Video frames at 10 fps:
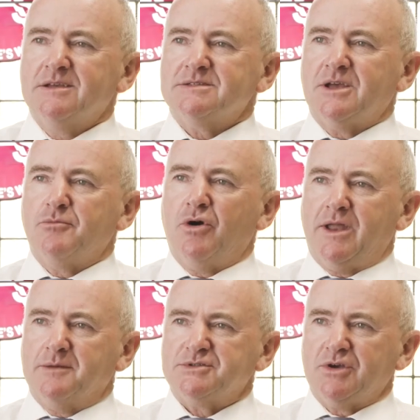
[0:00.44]
So my
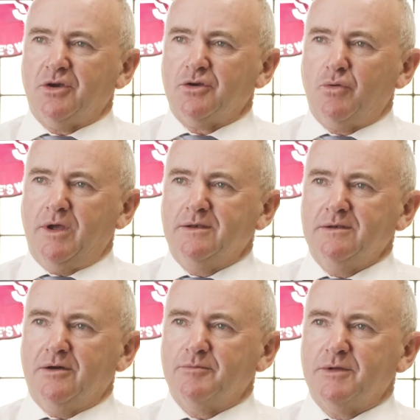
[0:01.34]
name's Joe
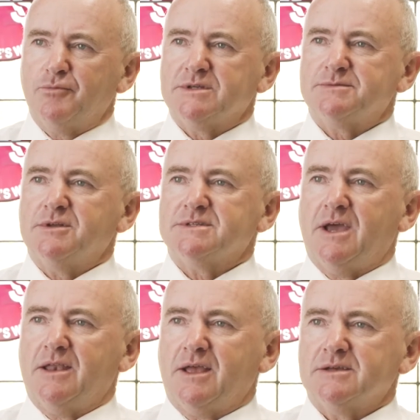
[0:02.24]
Quinn. I'm the principal at
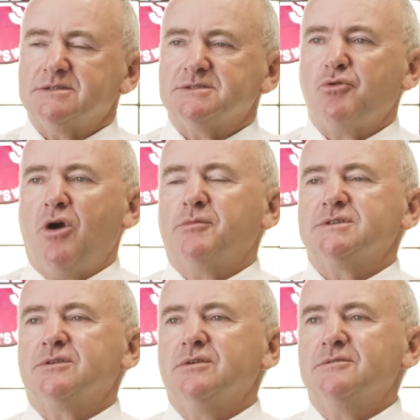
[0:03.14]
St Augustine's Primary
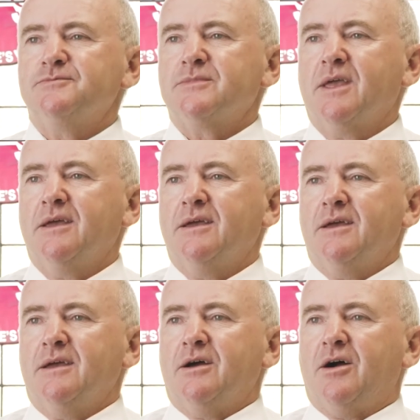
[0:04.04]
School.
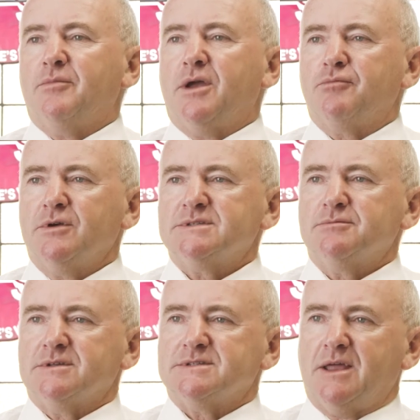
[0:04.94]
I've been
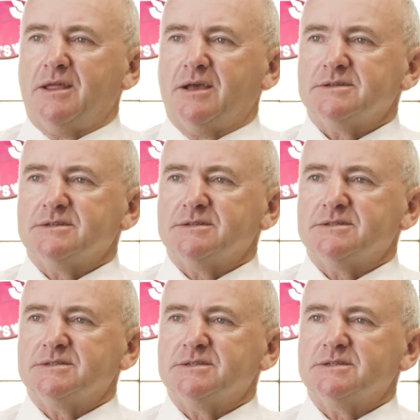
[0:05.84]
principal at St
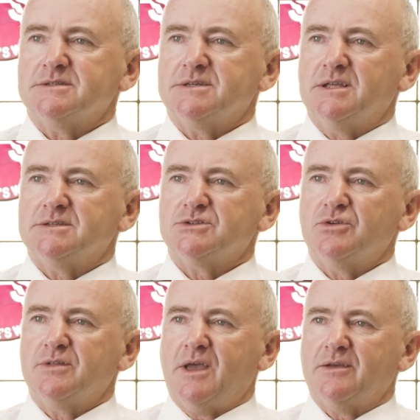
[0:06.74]
Augustine's since
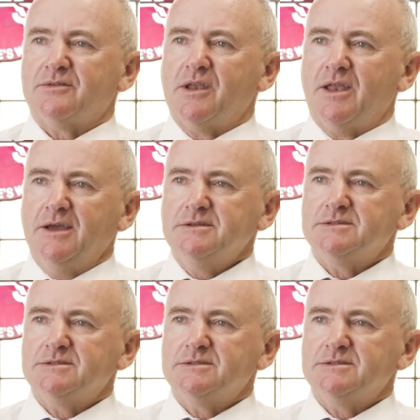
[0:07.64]
2008,